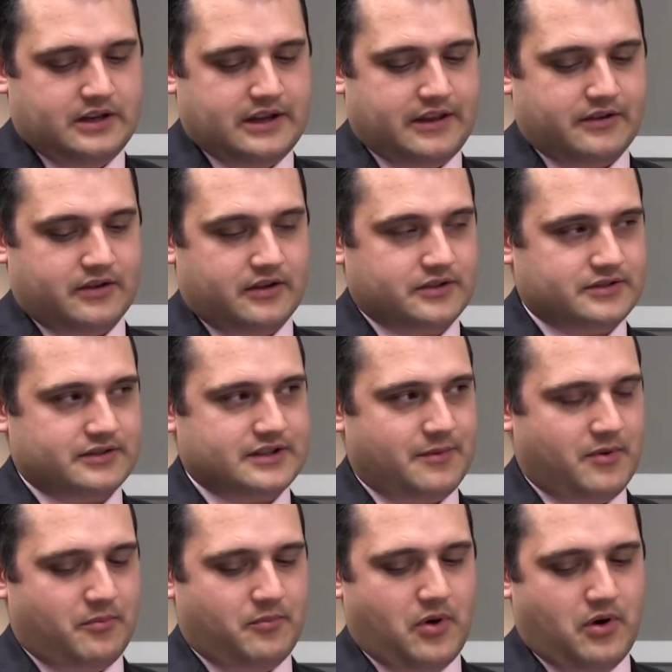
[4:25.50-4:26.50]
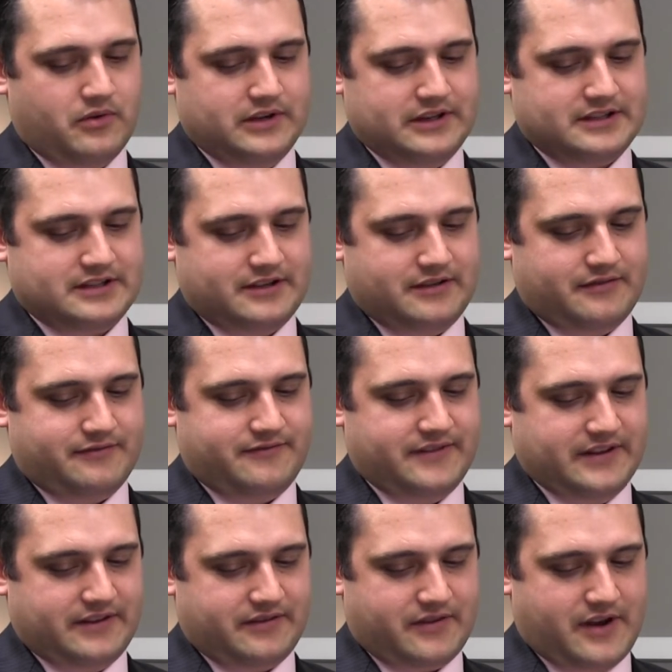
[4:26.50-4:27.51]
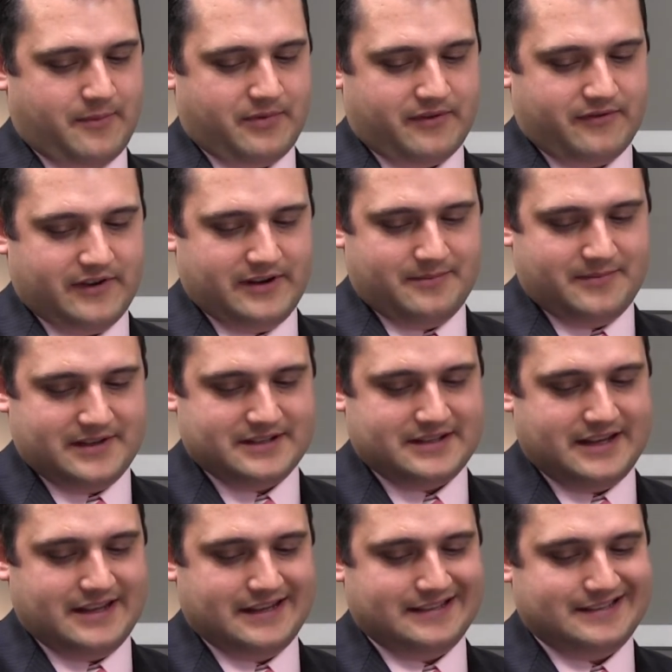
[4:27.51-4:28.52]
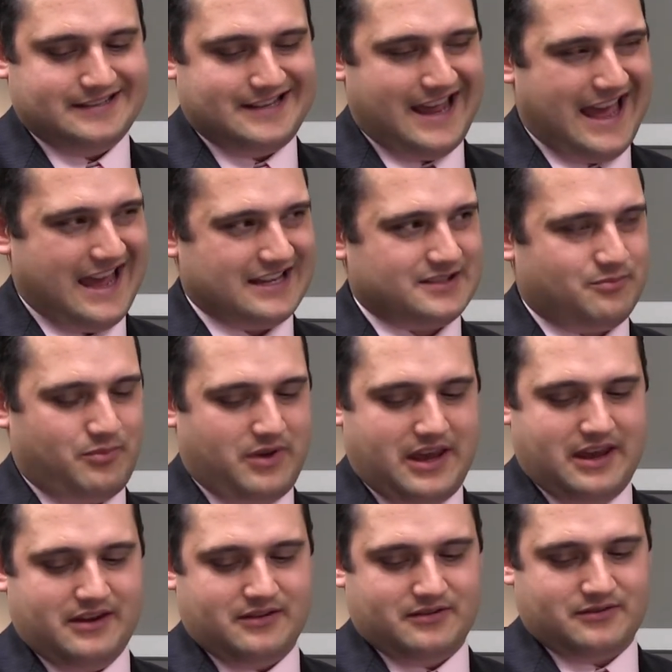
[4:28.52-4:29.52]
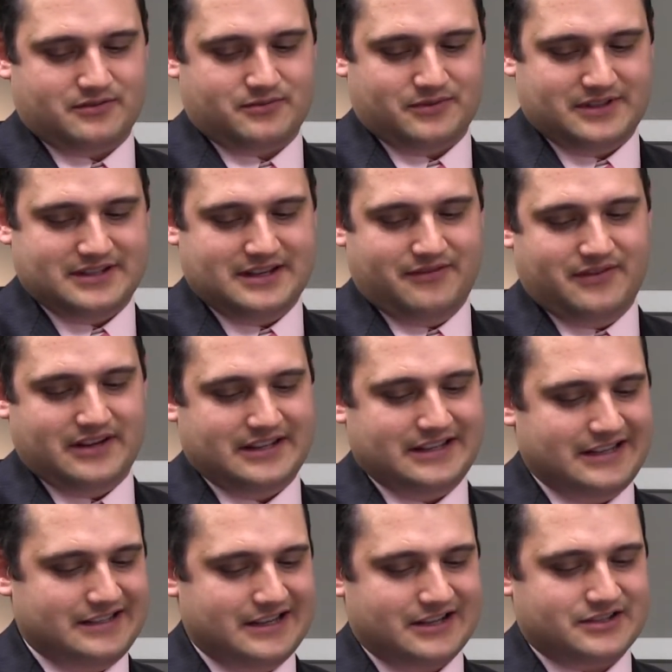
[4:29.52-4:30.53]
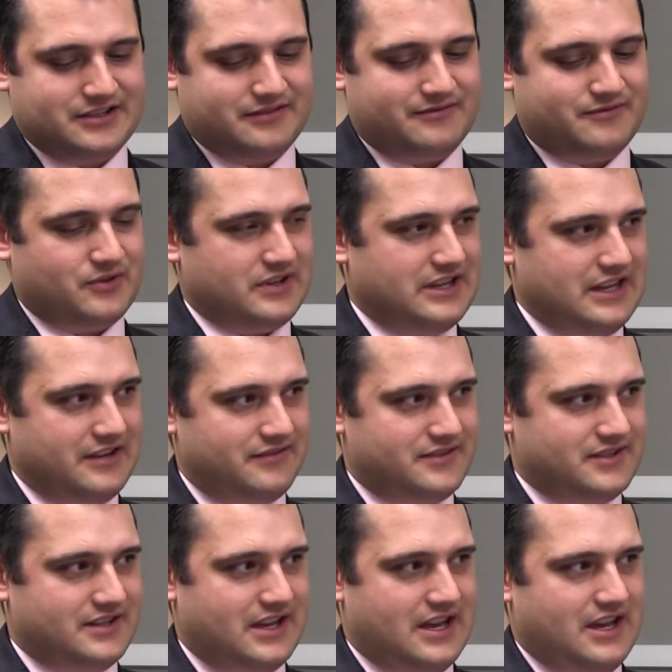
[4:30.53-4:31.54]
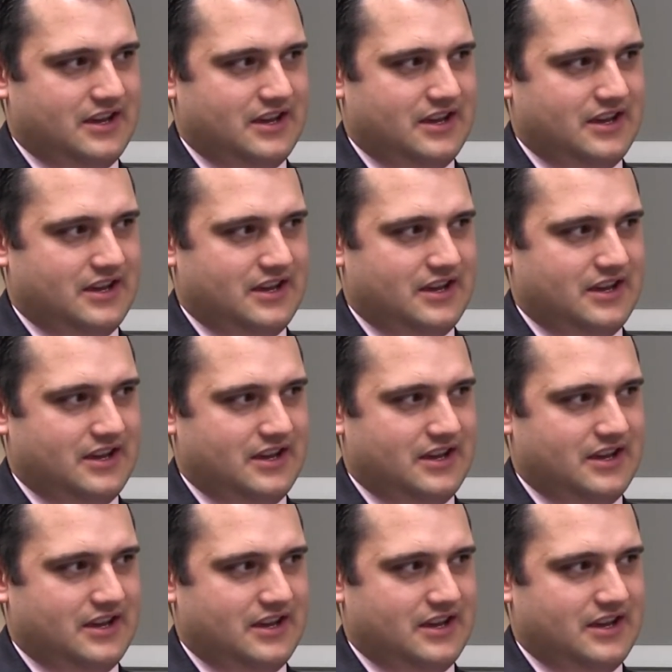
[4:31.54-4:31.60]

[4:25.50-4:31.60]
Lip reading: Now, there are also some opponents of philanthropic freedom that say that taxpayers receiving a deduction for gifts